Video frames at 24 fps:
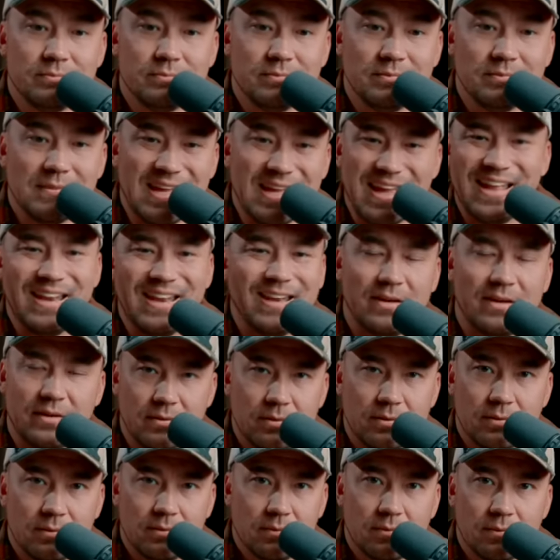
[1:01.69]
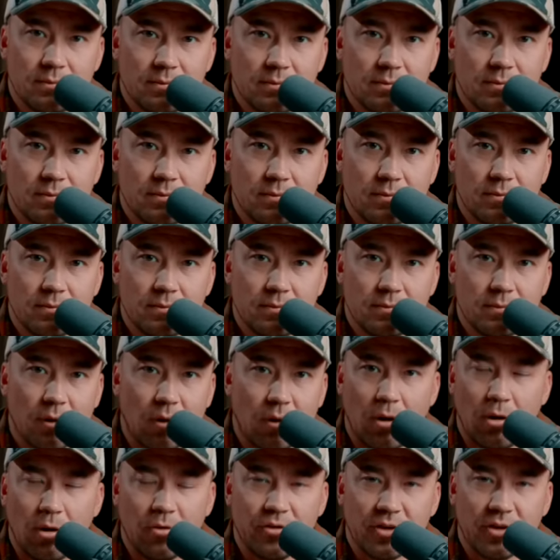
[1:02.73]
end
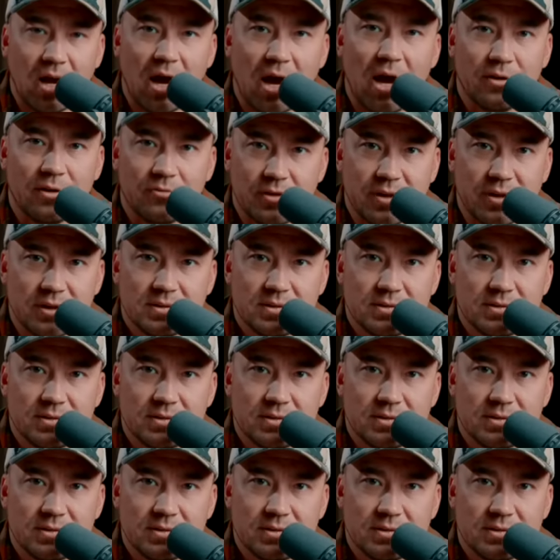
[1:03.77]
all the conflict.